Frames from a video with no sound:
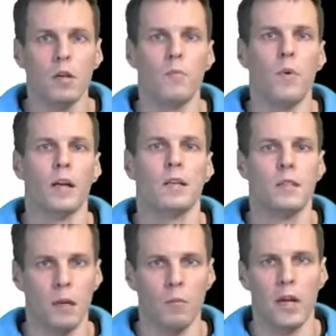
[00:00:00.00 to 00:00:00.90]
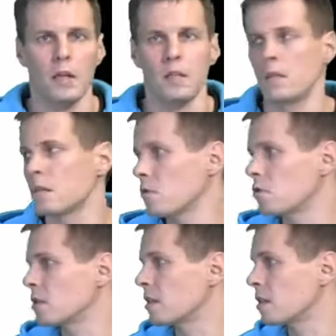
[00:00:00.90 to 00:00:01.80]
but in some cases
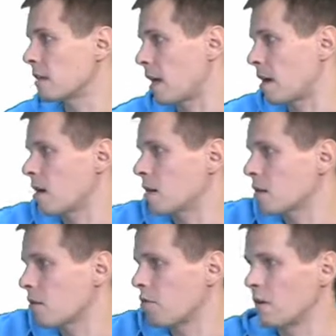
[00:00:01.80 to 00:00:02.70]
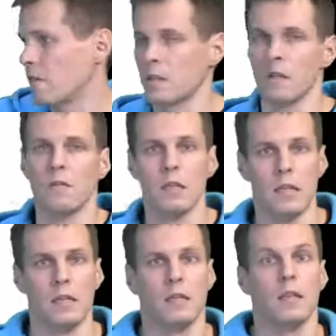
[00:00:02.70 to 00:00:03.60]
using these standardized coefficients
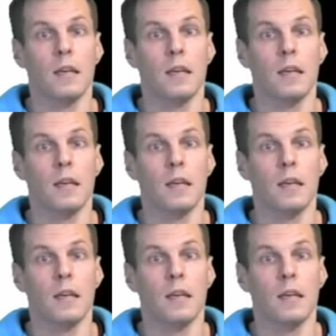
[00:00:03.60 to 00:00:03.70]
is